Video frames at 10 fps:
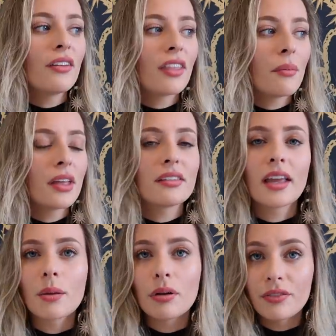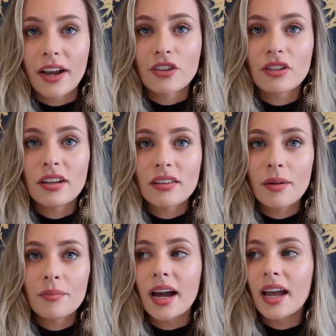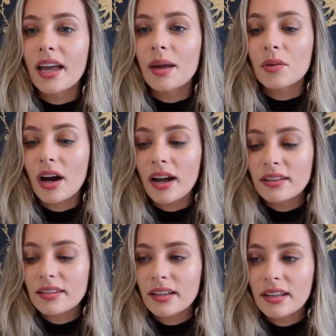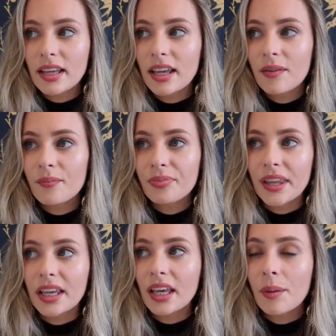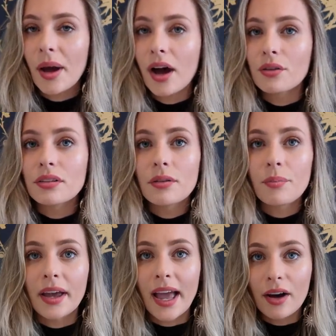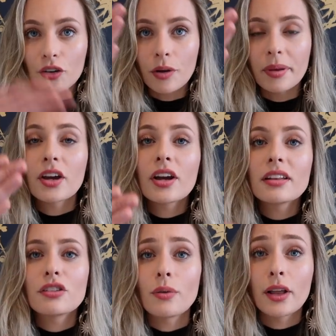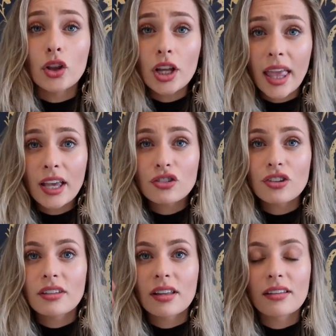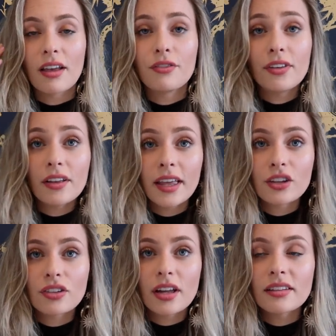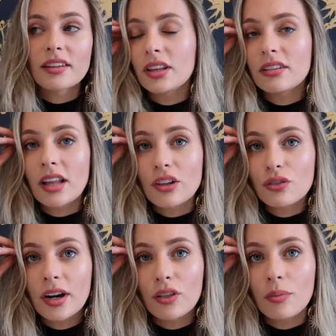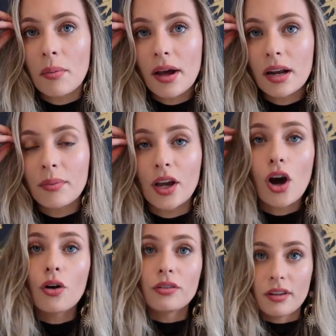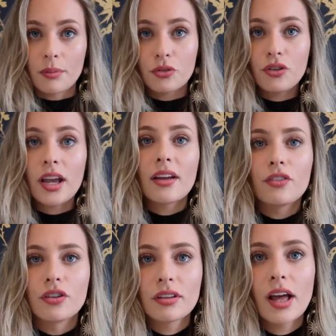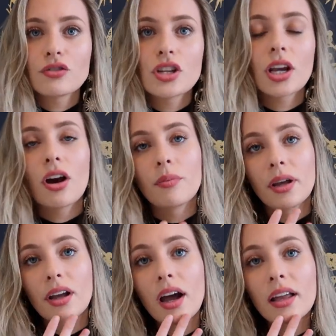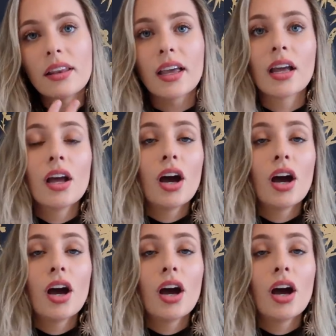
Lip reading: of them is like perfectionism. I am constantly thinking about my outer appearance. Do I look anxious? Because I feel anxious. When these thoughts are running through my mind, I'm like, oh, sit up straight. If you're slouching, oh my God, like,